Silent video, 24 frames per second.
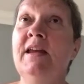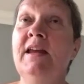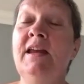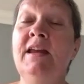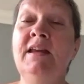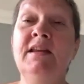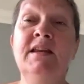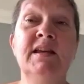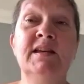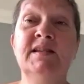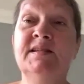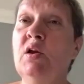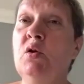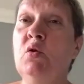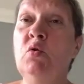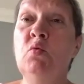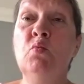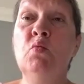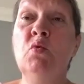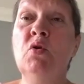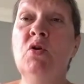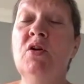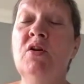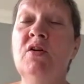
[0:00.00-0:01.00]
in his
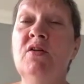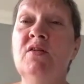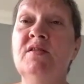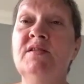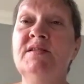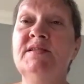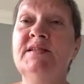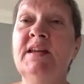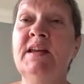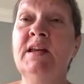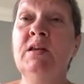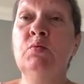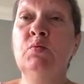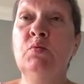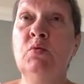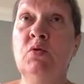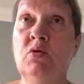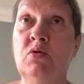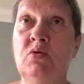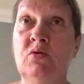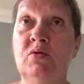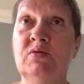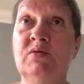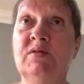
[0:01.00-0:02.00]
own words, it
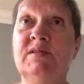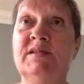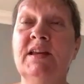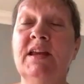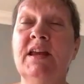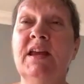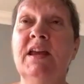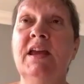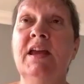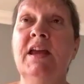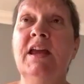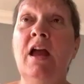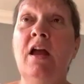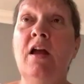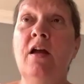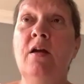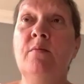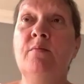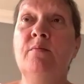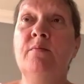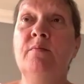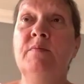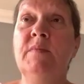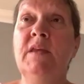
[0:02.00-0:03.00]
was
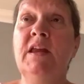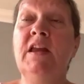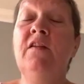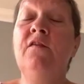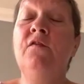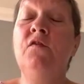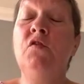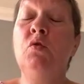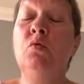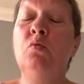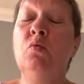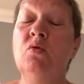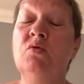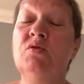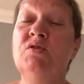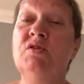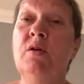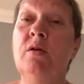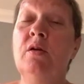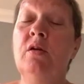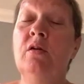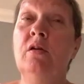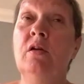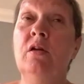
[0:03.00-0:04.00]
um, if you want
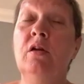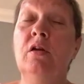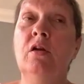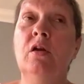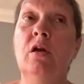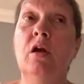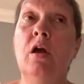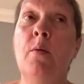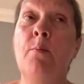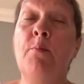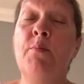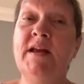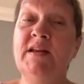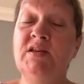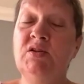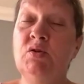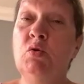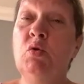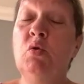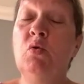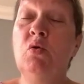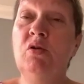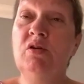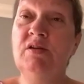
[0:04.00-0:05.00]
a, a better
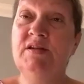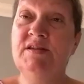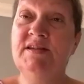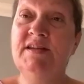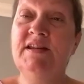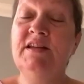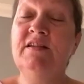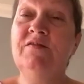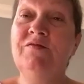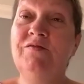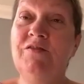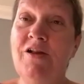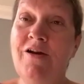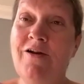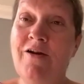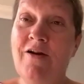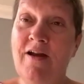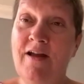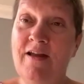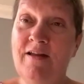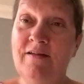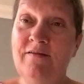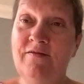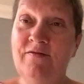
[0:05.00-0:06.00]
quality of
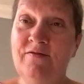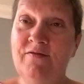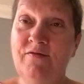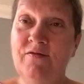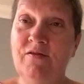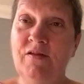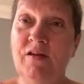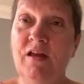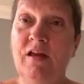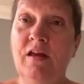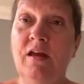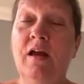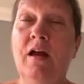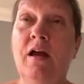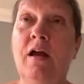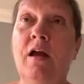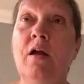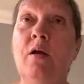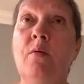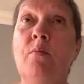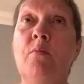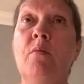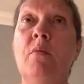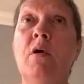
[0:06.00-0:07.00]
life,
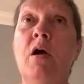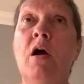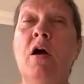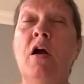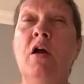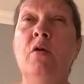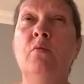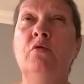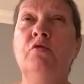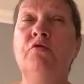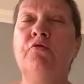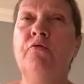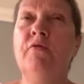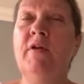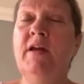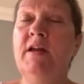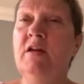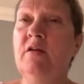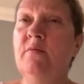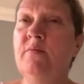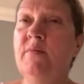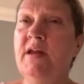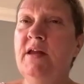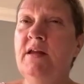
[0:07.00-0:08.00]
um, I would
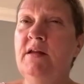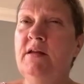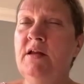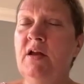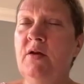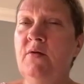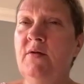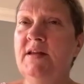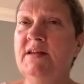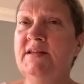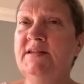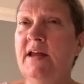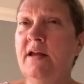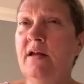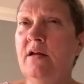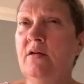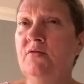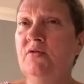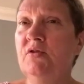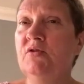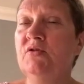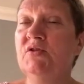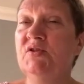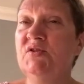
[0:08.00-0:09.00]
recommend going
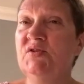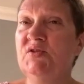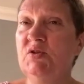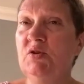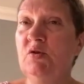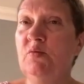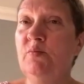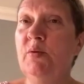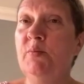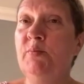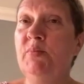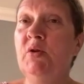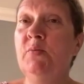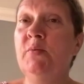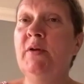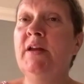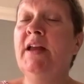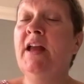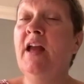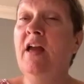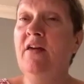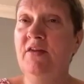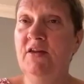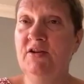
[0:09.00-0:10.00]
down the suprapubic
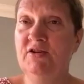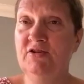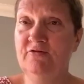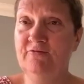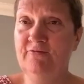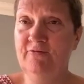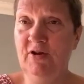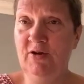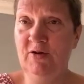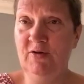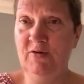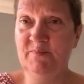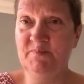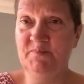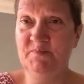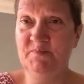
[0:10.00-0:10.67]
catheter route.